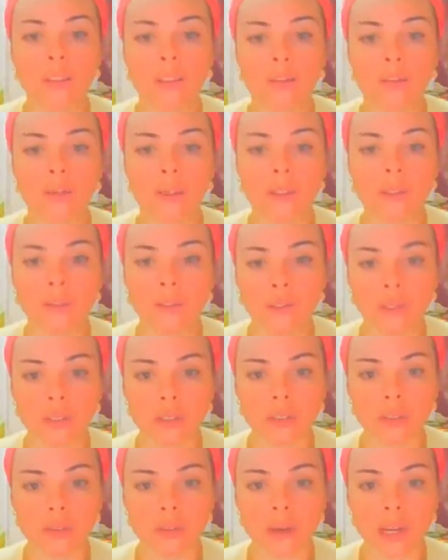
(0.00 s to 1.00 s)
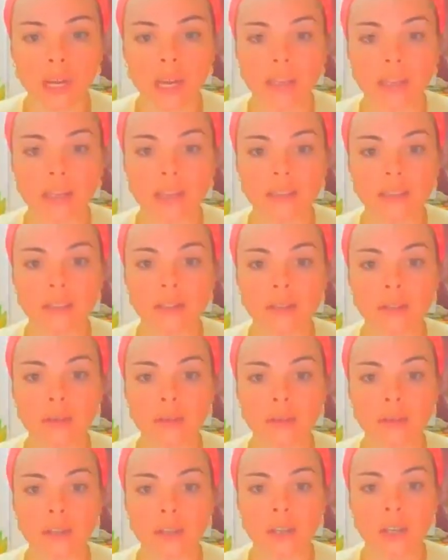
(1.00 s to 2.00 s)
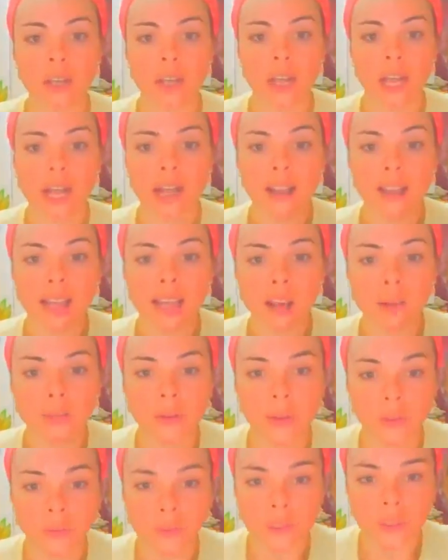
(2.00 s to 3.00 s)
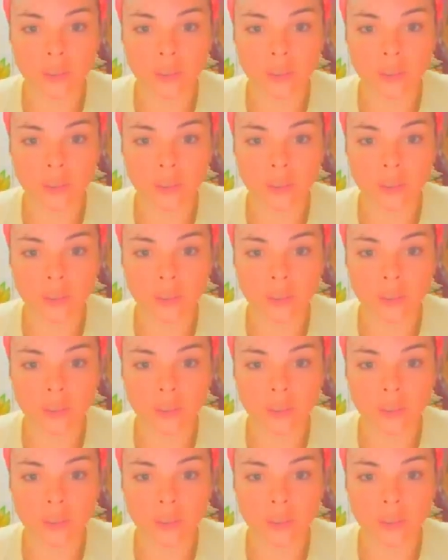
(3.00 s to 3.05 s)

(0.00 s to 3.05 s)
view you and to allow you to